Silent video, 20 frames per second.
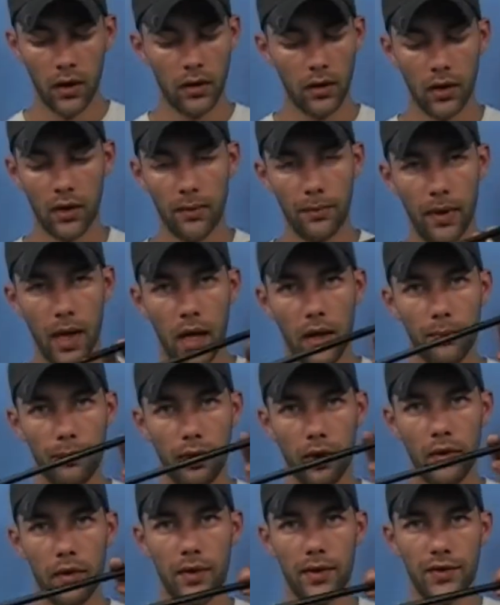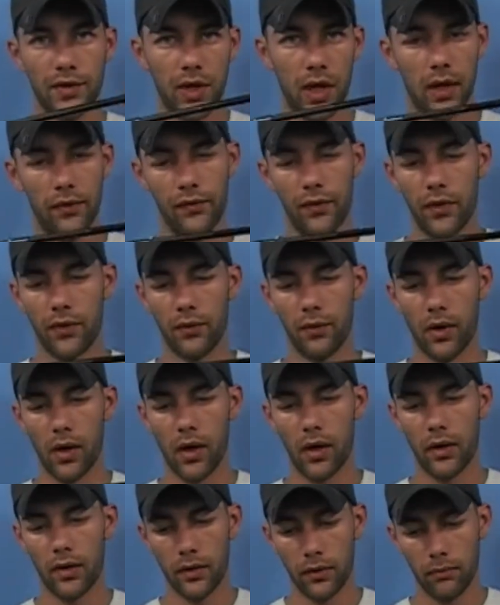Now the bottom part of the shaft of the
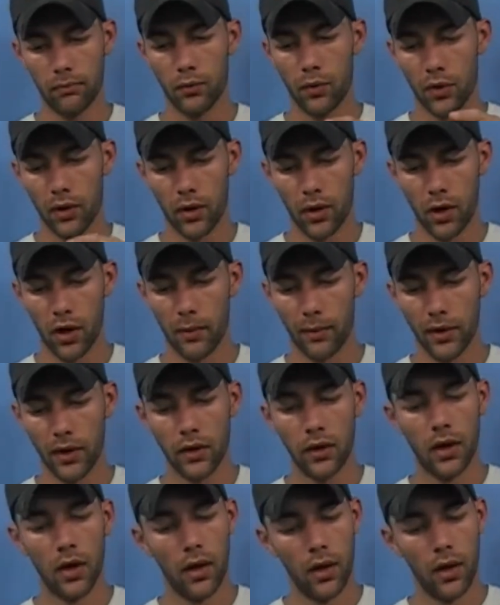rod, more carbon,